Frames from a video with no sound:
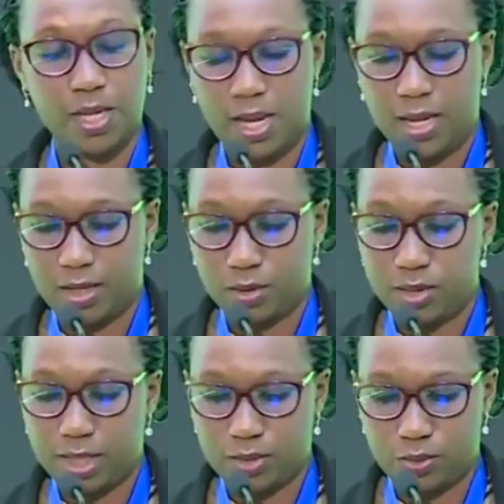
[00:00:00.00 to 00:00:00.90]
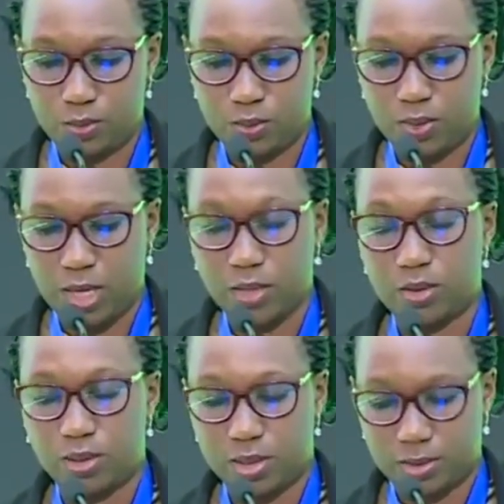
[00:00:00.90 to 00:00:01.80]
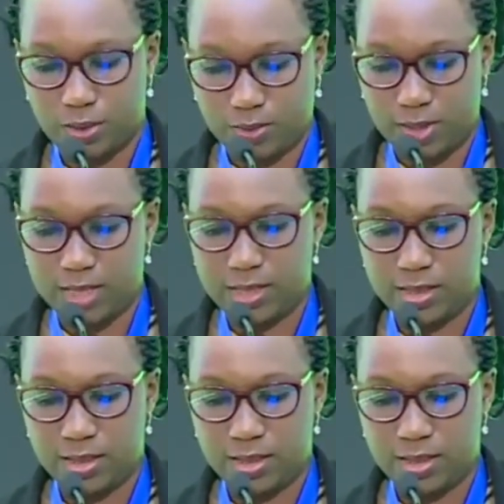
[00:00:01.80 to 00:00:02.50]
in order to unlock trade